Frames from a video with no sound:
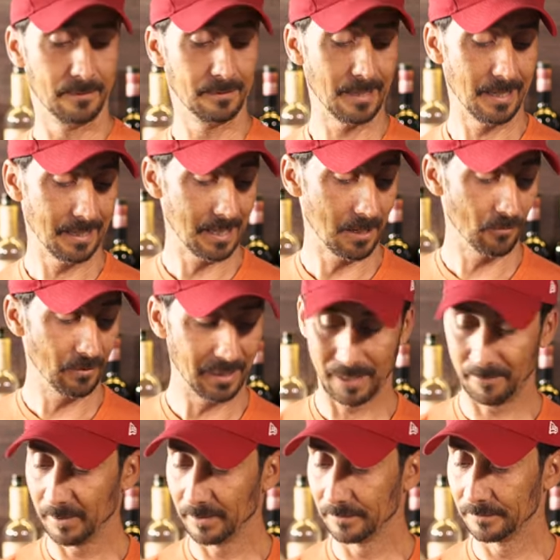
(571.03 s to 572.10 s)
take out the
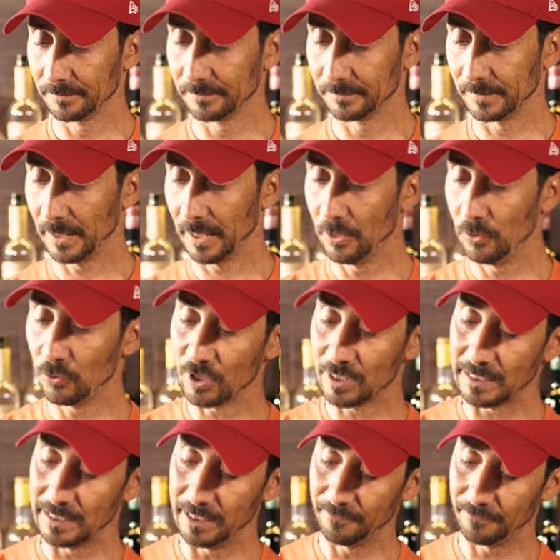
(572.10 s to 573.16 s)
lemon, and you
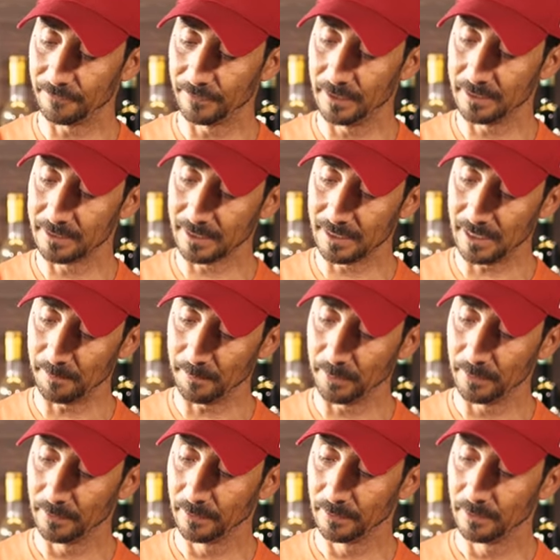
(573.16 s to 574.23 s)
just lift this cup,
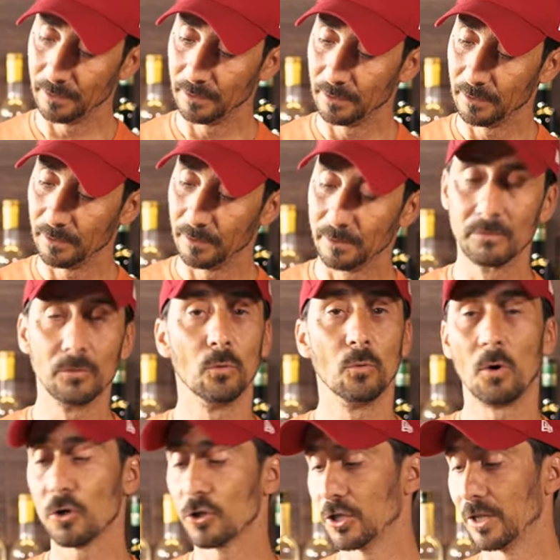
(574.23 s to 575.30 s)

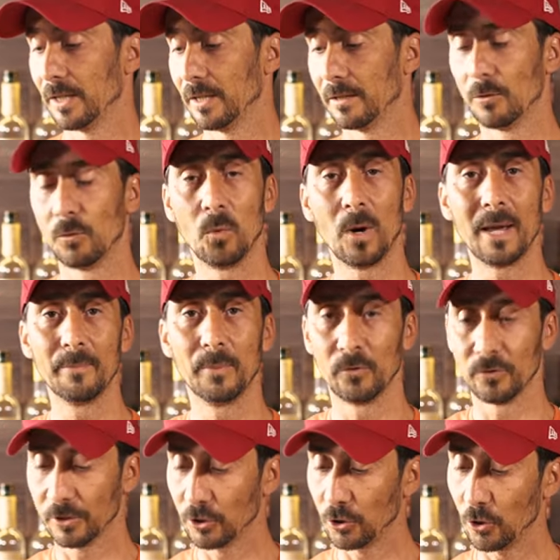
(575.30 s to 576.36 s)
wash it, wipe
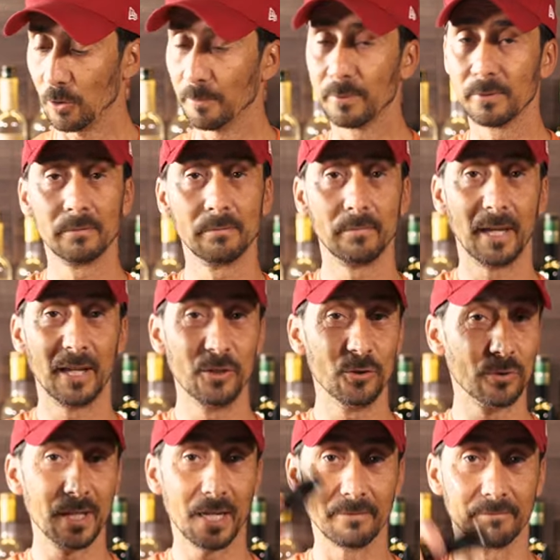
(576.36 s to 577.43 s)
on the top, and
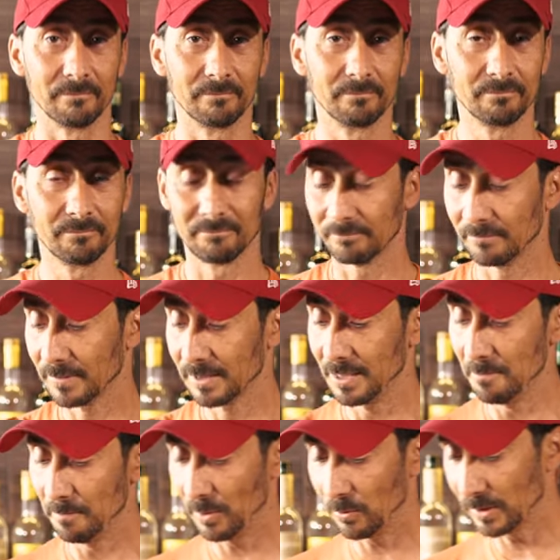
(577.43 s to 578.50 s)
you're done.
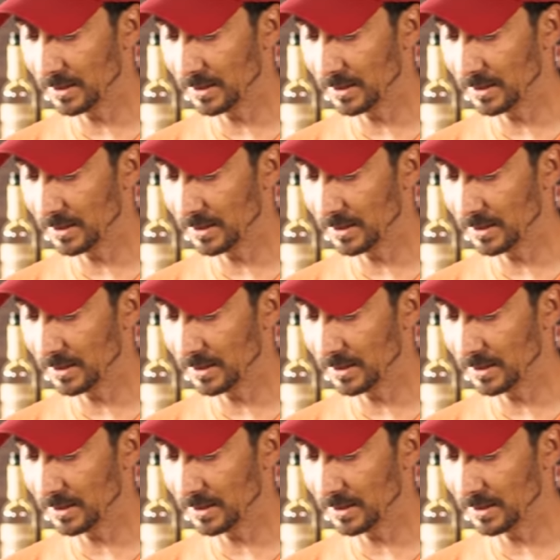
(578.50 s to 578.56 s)
Simple